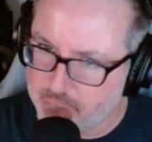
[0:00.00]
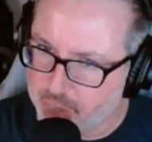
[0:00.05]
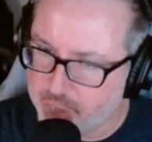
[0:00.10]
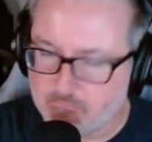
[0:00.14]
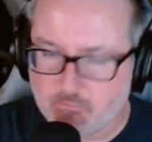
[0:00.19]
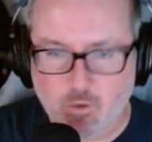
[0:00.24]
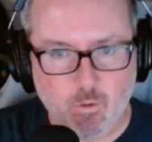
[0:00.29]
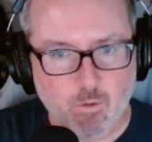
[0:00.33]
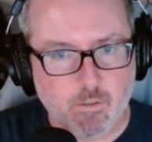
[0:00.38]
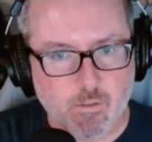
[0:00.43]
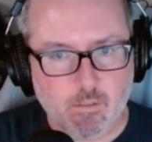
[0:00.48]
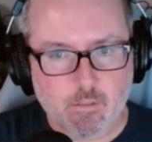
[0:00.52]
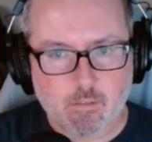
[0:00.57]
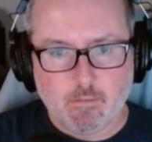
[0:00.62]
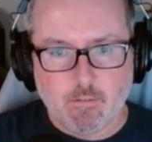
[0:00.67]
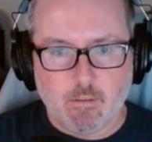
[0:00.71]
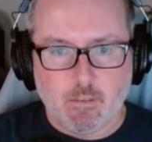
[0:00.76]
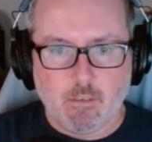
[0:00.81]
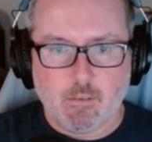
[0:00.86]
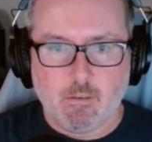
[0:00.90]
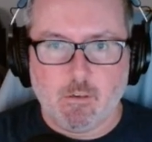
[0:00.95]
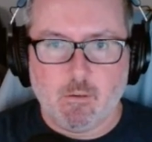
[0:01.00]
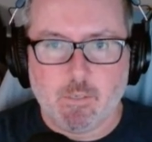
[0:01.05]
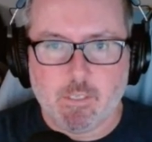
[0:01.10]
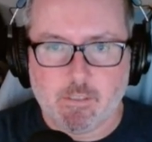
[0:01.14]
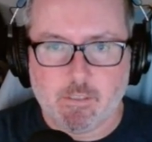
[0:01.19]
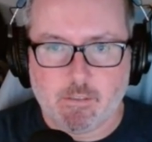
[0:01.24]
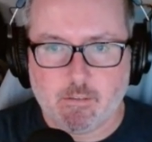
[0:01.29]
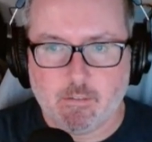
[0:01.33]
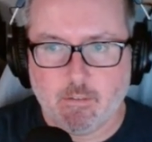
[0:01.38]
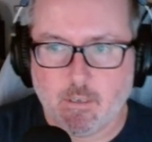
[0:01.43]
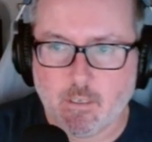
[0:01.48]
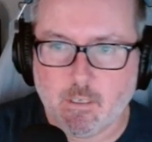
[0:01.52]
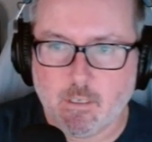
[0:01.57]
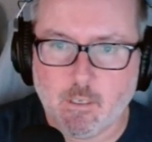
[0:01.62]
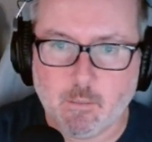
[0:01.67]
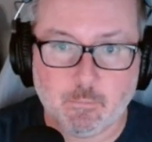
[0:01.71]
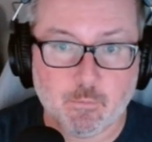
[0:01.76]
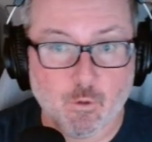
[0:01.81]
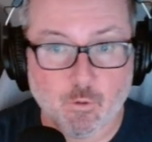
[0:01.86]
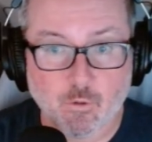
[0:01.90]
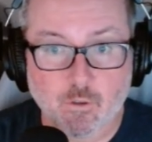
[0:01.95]
Of course, they're always uh,
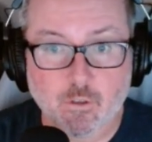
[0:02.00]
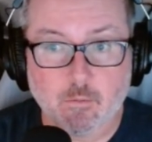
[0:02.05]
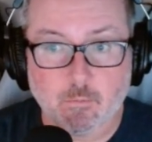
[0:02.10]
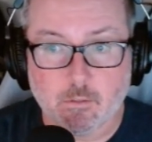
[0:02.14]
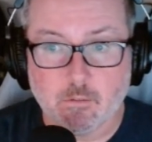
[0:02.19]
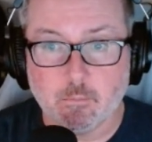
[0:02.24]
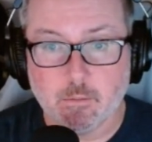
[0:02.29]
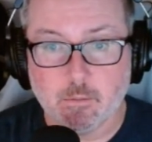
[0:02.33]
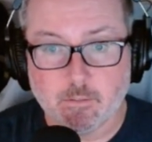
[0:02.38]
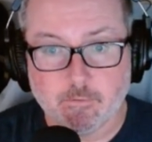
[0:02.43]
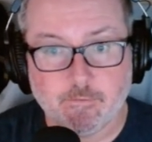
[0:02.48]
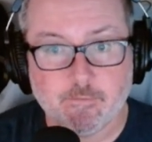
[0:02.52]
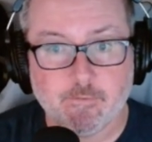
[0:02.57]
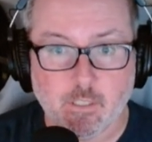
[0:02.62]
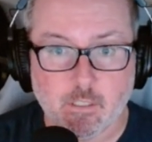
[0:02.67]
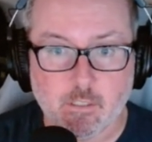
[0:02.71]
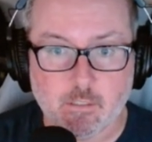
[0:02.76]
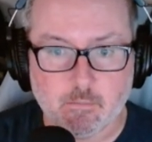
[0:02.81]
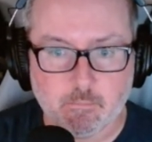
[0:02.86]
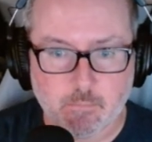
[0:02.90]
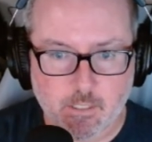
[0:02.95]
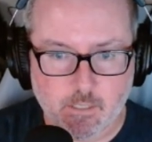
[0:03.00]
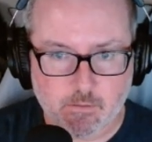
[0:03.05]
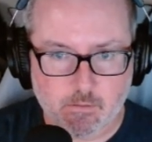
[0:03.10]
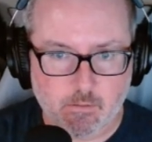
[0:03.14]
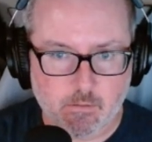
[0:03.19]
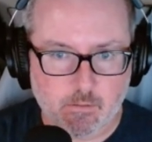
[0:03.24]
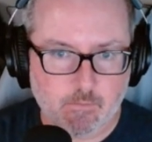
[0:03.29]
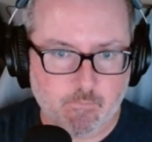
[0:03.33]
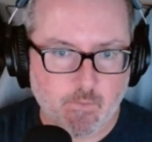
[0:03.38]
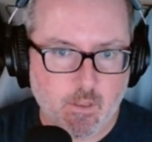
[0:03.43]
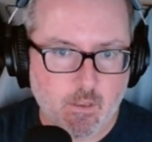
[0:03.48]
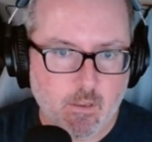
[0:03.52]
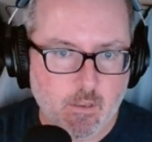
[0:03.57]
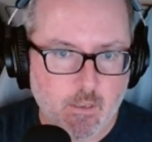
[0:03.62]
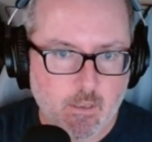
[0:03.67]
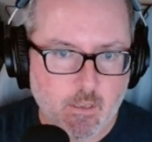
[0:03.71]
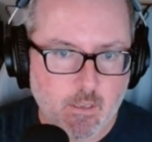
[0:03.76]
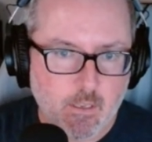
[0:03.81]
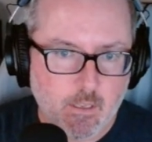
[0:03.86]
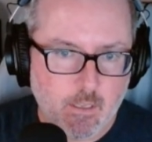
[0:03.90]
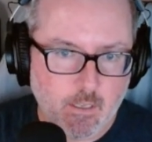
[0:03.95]
approachable but fun puzzles.
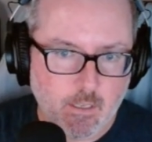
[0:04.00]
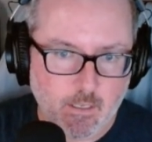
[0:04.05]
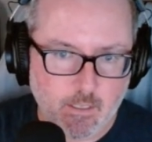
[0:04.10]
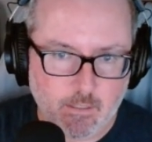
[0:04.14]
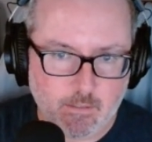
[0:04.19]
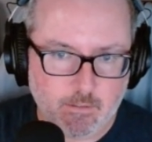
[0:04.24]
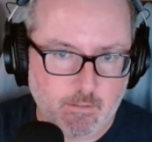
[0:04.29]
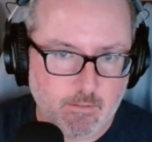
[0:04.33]
Uh,